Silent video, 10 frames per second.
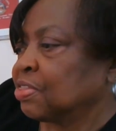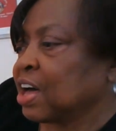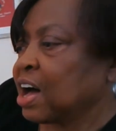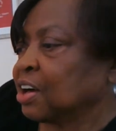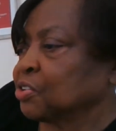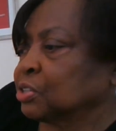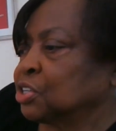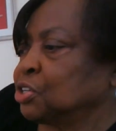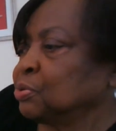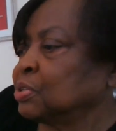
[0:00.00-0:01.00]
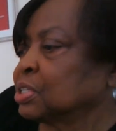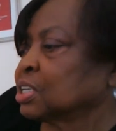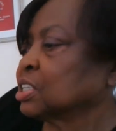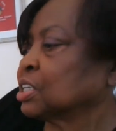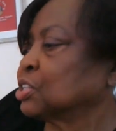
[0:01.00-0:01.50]
The other
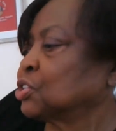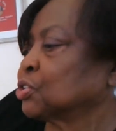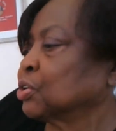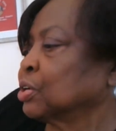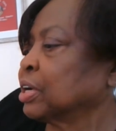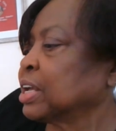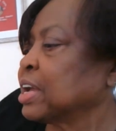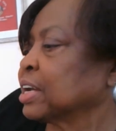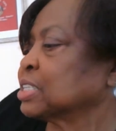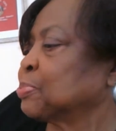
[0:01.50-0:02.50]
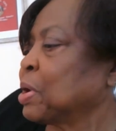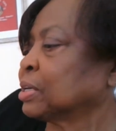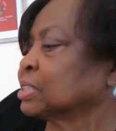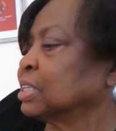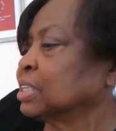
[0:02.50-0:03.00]
students look at Zora
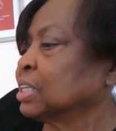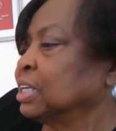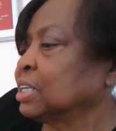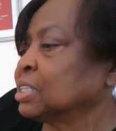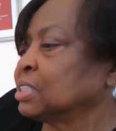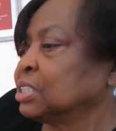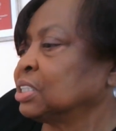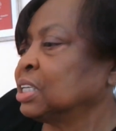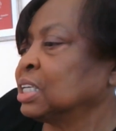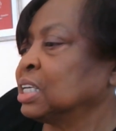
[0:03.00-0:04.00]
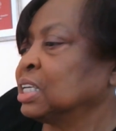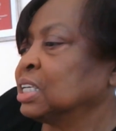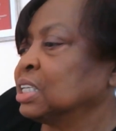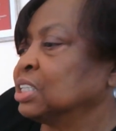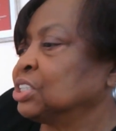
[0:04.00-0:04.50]
expectantly.
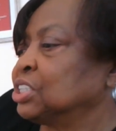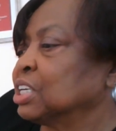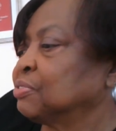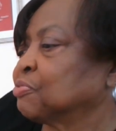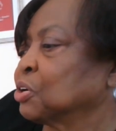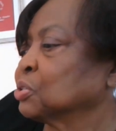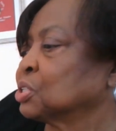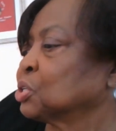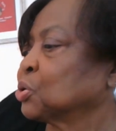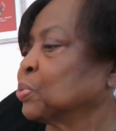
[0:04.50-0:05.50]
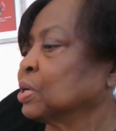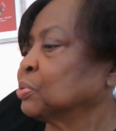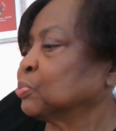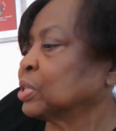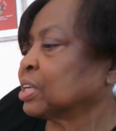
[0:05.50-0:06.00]
She unfolds the
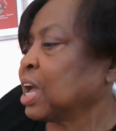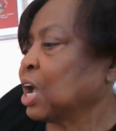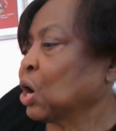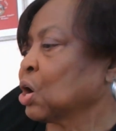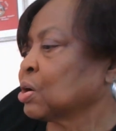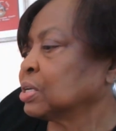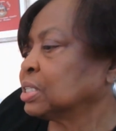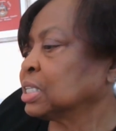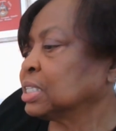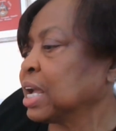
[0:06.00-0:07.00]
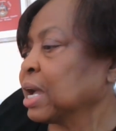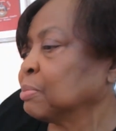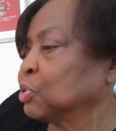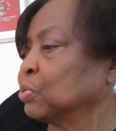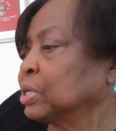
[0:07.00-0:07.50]
quilt with care. Today
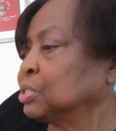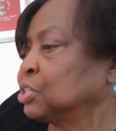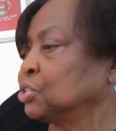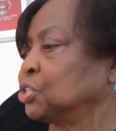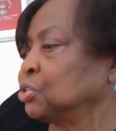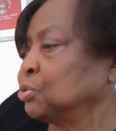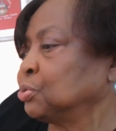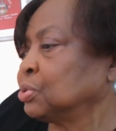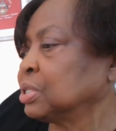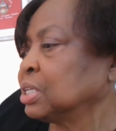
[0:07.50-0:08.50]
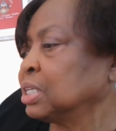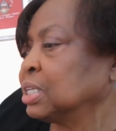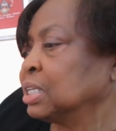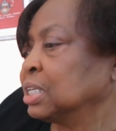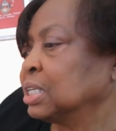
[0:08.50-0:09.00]
I'm going to choose
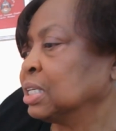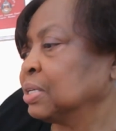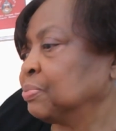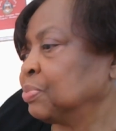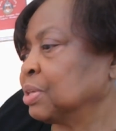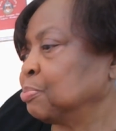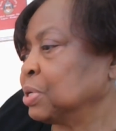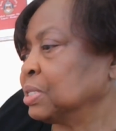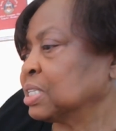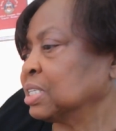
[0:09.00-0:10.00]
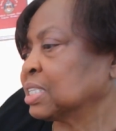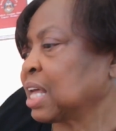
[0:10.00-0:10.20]
the Bisi